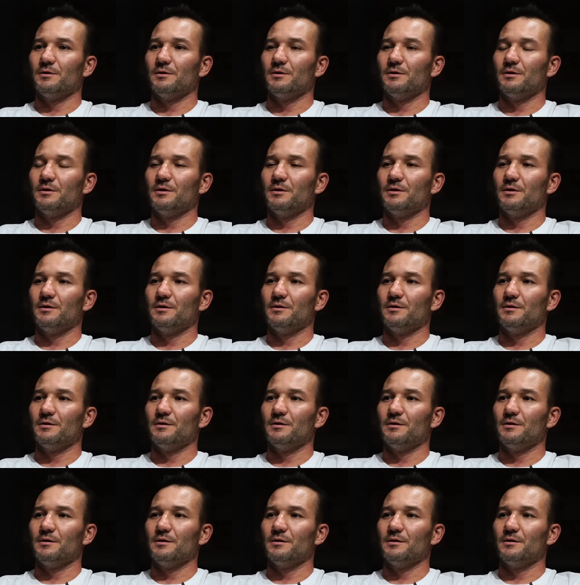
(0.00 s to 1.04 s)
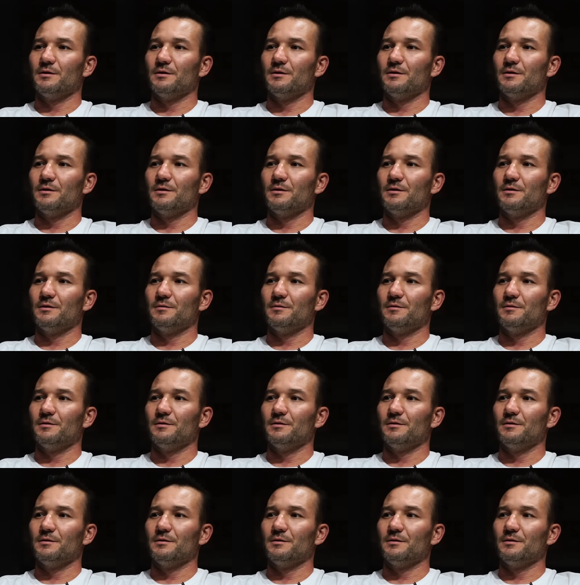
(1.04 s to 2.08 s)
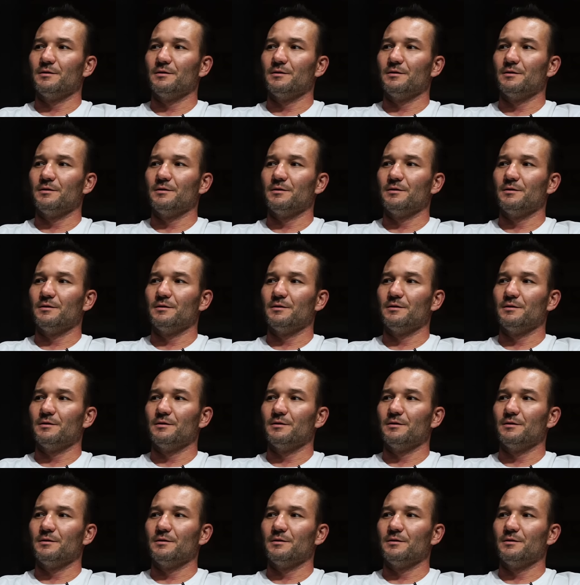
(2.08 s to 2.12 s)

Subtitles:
Nobody speaks.